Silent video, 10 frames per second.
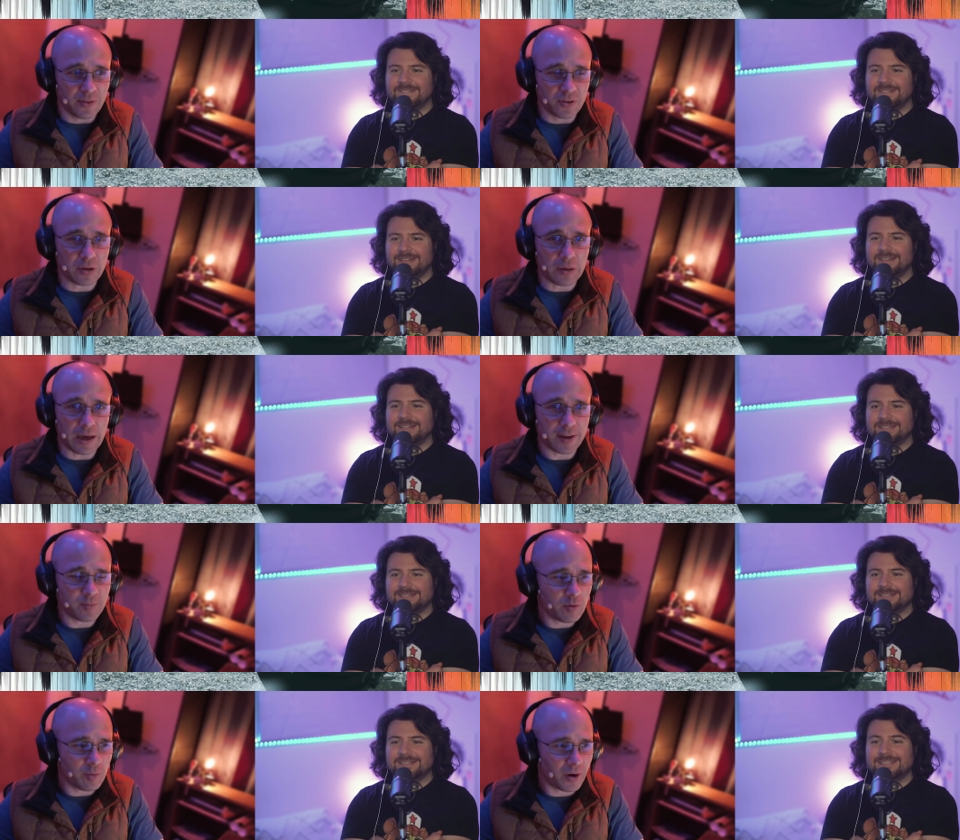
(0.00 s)
Speaker 1: there's a
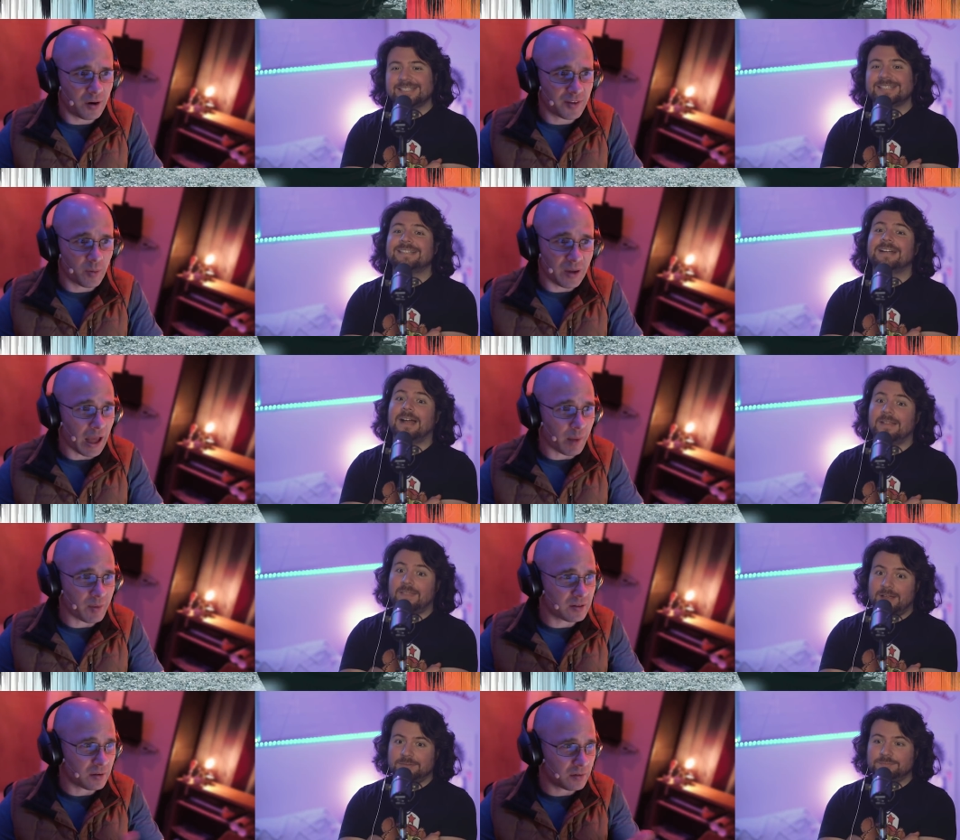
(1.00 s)
lot of moving parts here. But yeah,
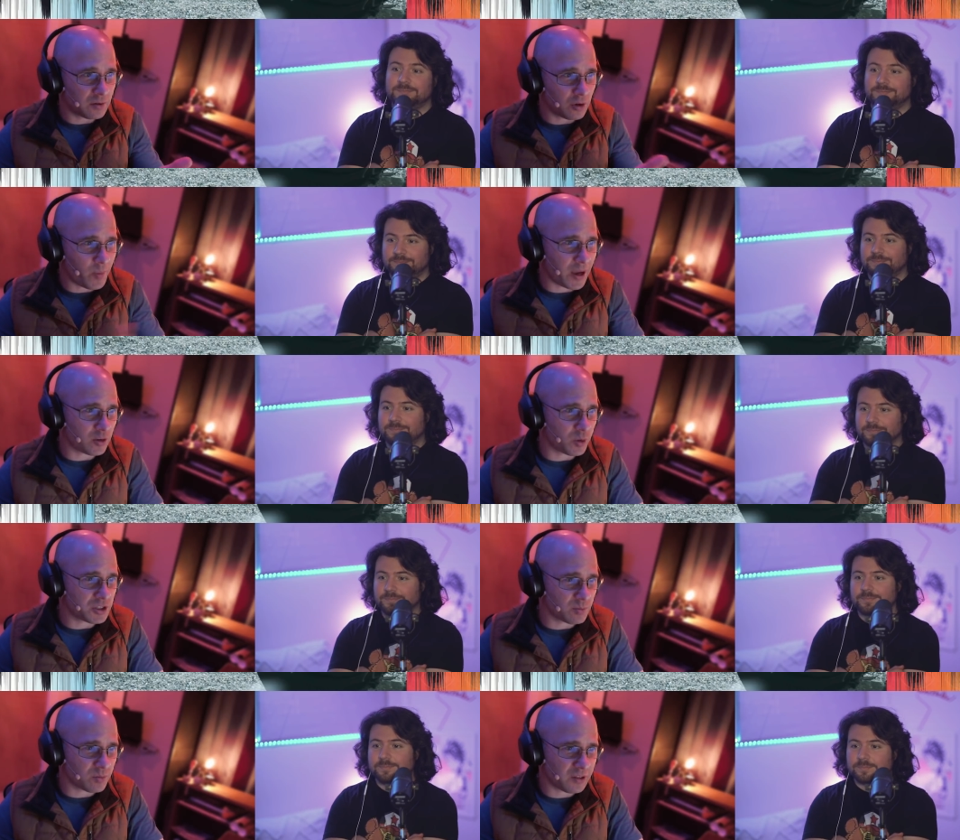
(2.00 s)
I mean, to, to go back to
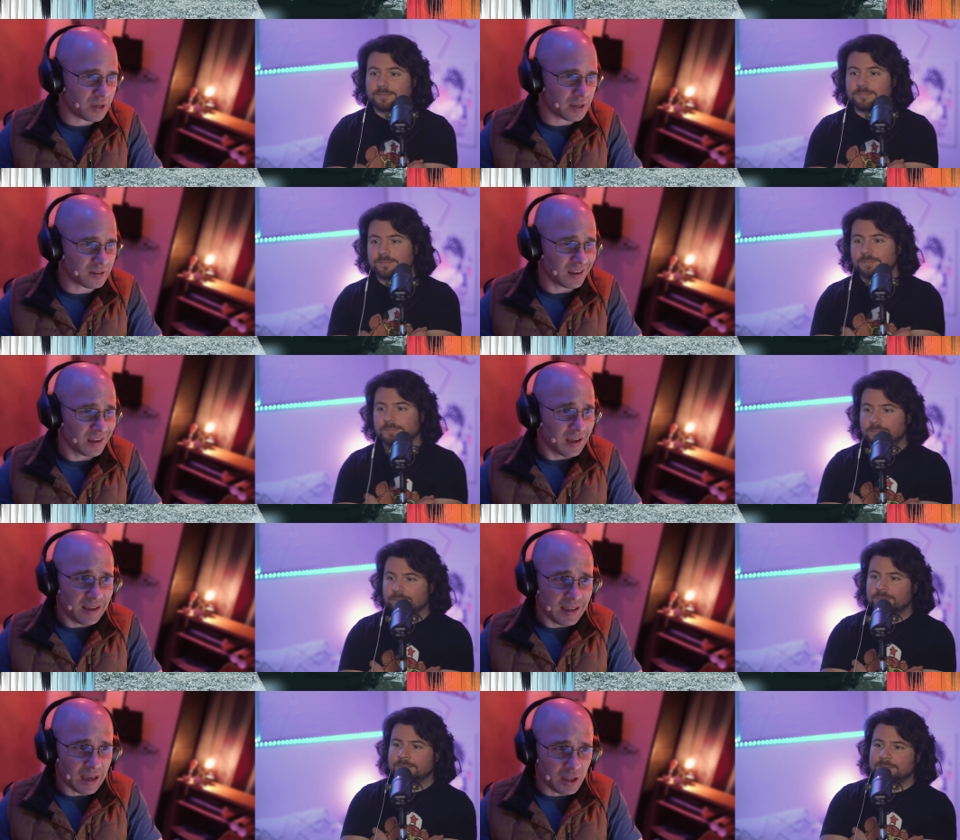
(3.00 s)
what Jim was saying, it's like,
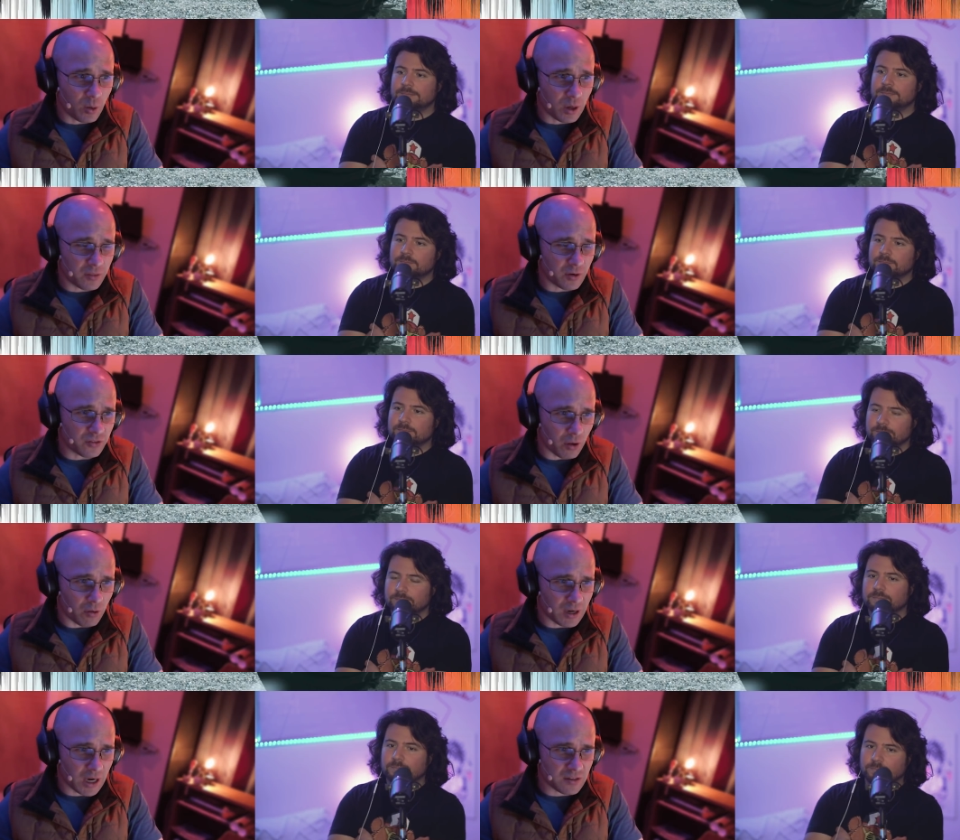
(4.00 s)
yeah, you know what? There's
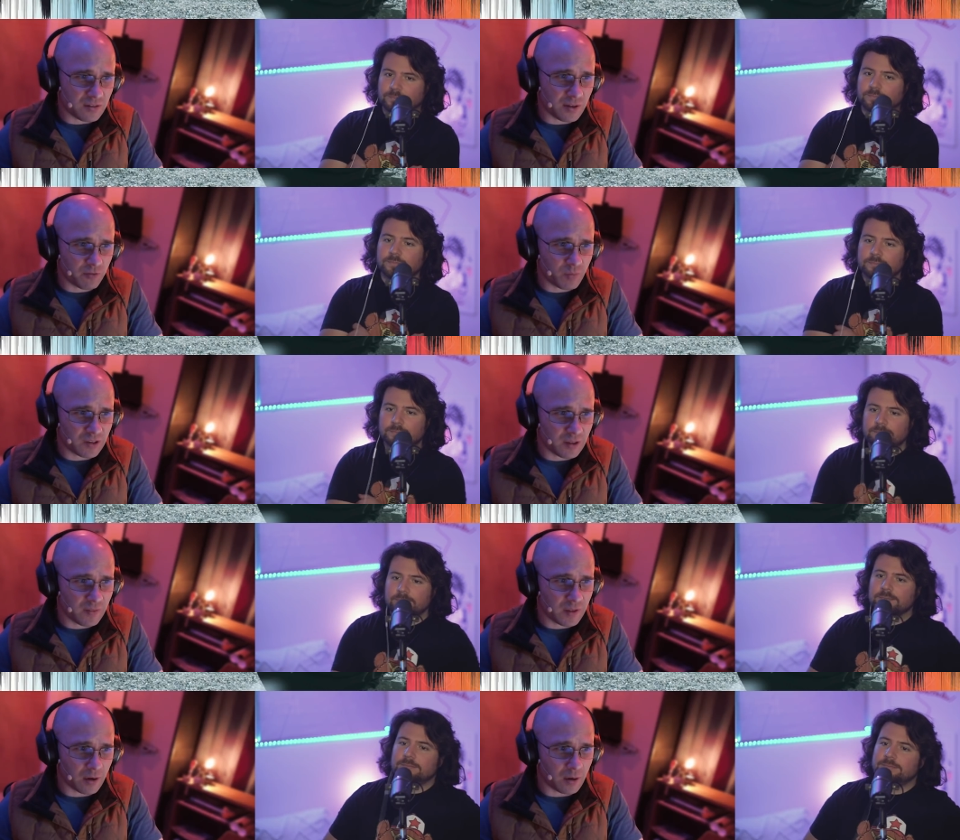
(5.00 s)
all kinds of stuff mixed
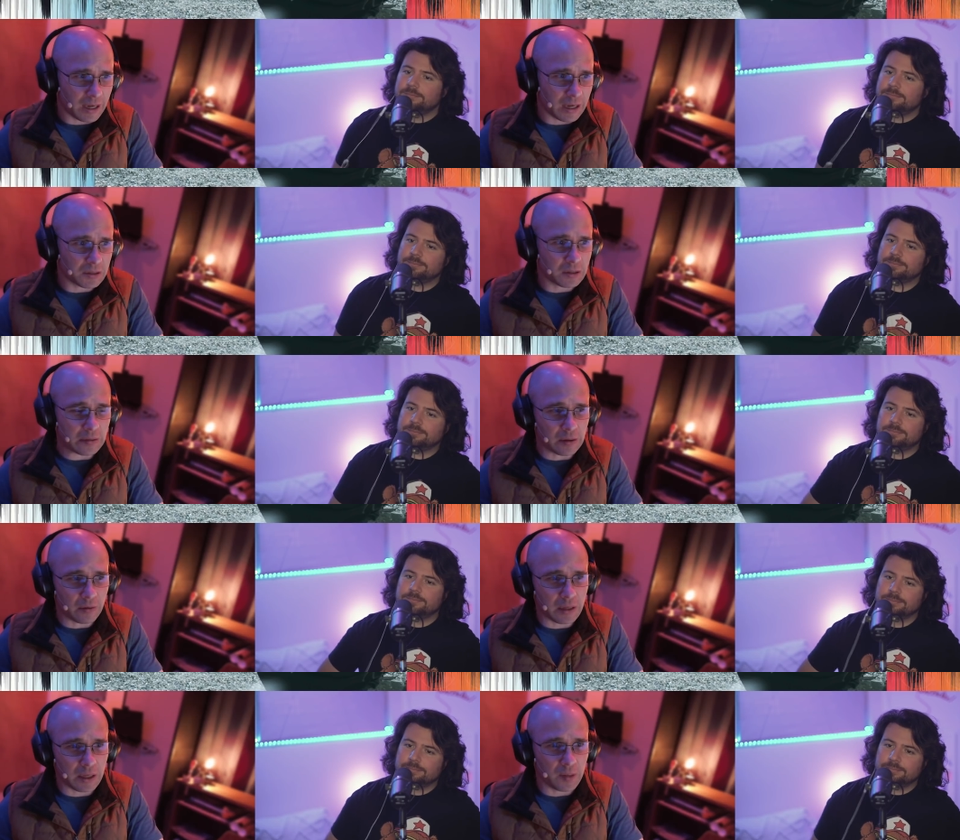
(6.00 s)
in there. And
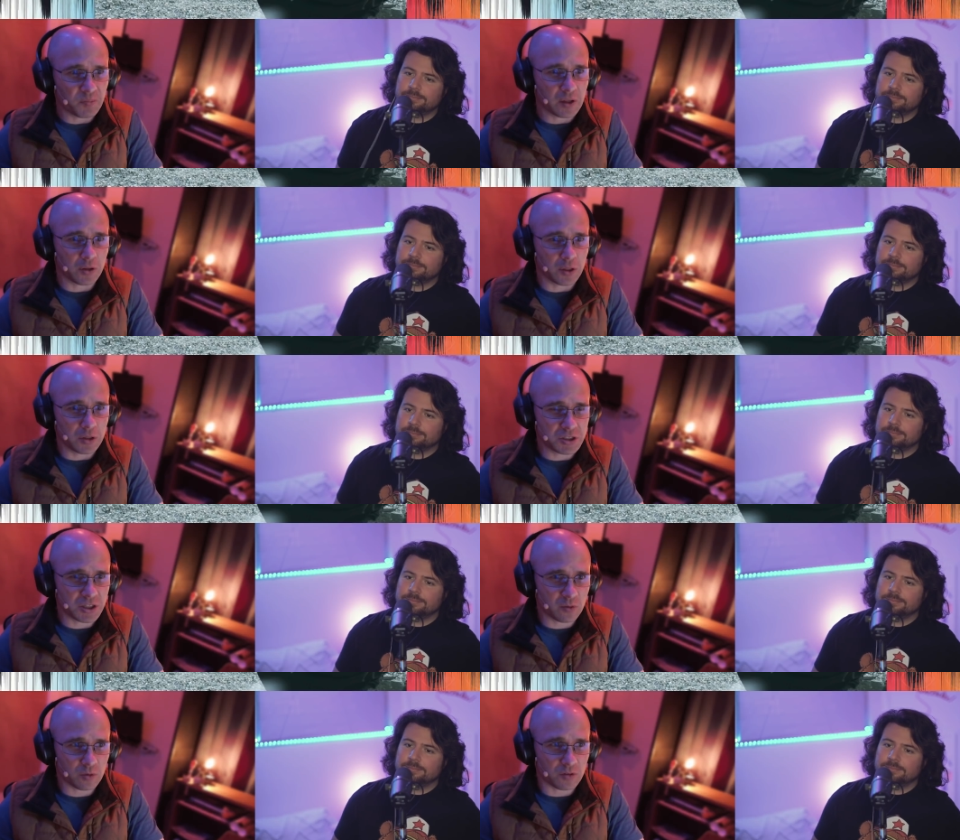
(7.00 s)
clearly,
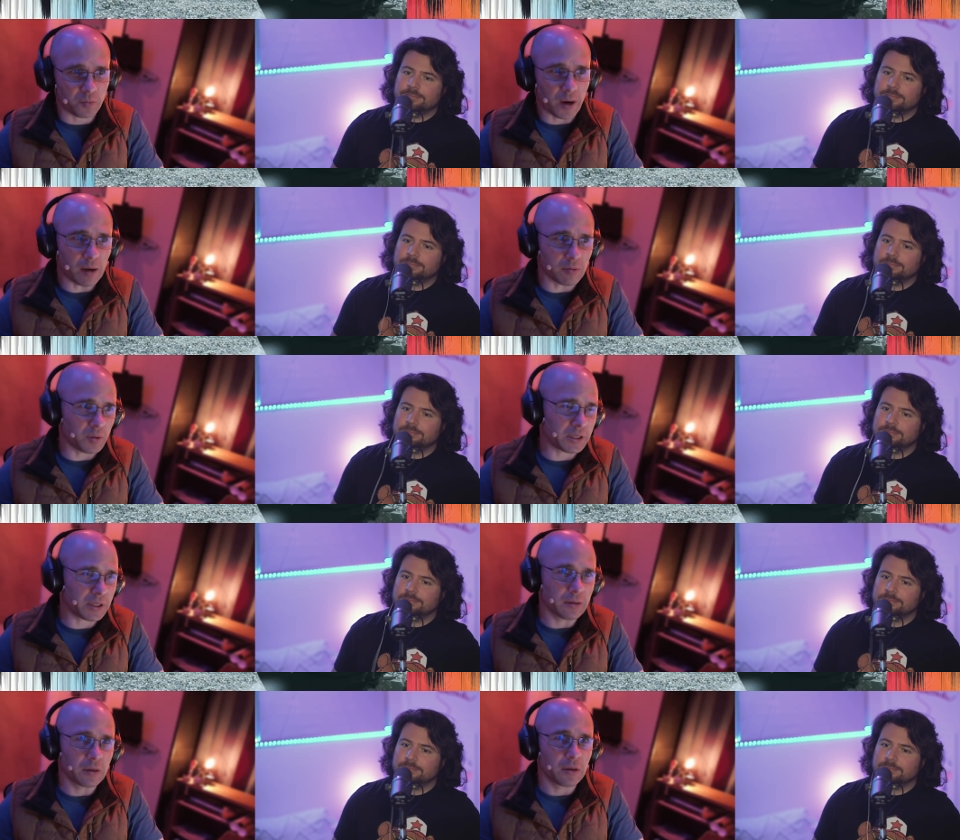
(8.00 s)
Lucius was
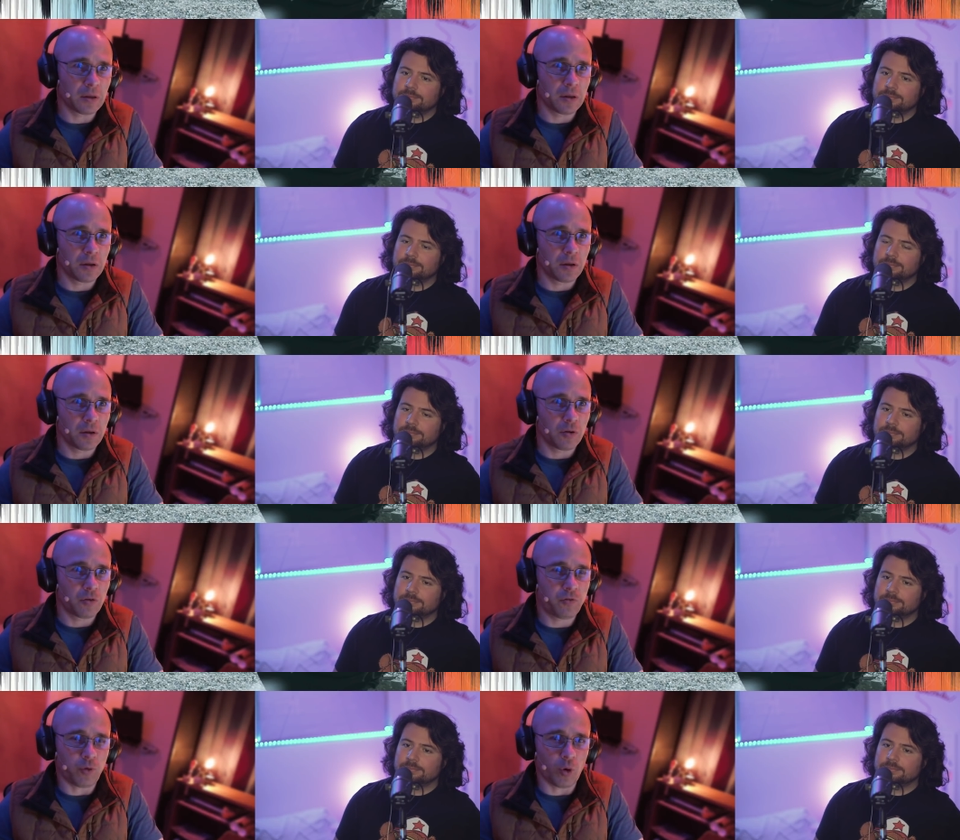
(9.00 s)
probably
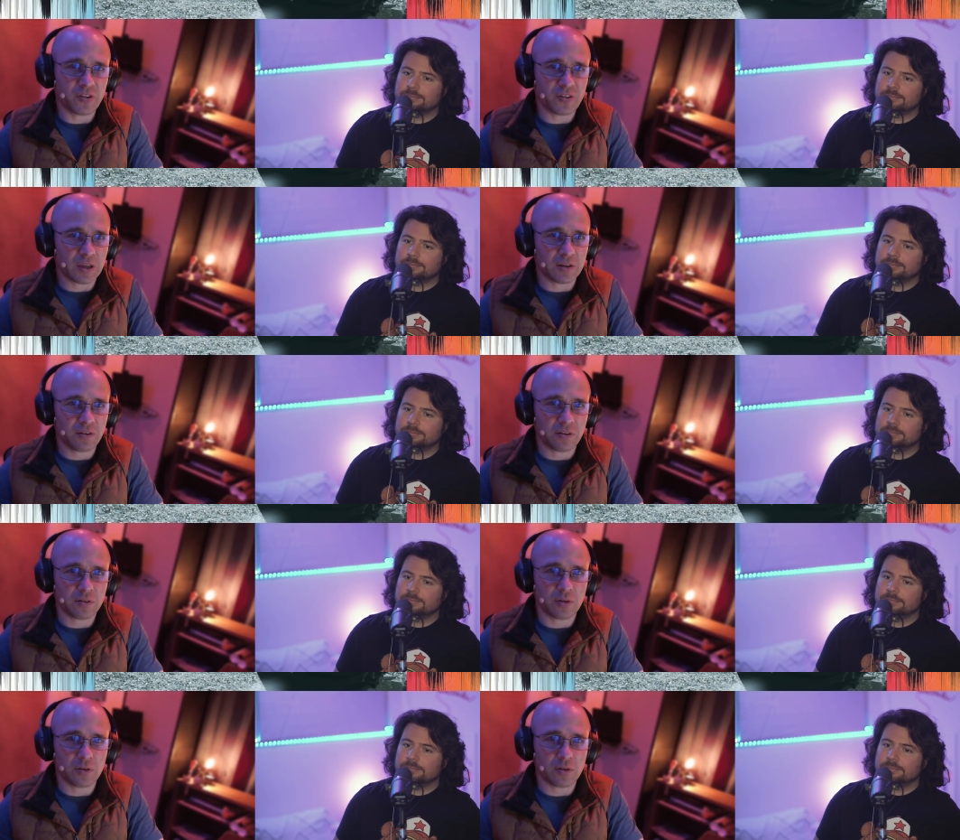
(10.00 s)
forced into,